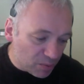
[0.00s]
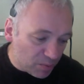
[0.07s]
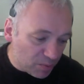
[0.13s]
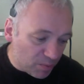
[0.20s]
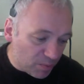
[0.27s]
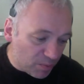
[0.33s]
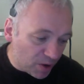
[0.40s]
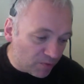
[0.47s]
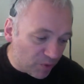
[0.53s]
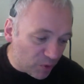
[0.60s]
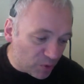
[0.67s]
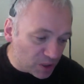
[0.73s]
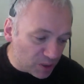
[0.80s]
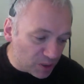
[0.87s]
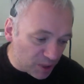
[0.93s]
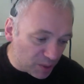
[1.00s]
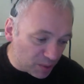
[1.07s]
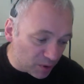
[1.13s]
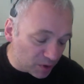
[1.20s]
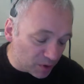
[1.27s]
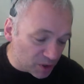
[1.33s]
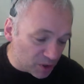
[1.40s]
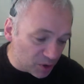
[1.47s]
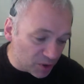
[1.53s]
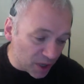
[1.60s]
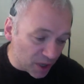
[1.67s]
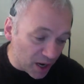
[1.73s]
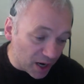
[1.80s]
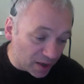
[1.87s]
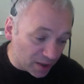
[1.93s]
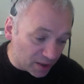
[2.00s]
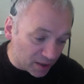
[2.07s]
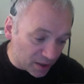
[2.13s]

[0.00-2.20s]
by forcing people onto doing that and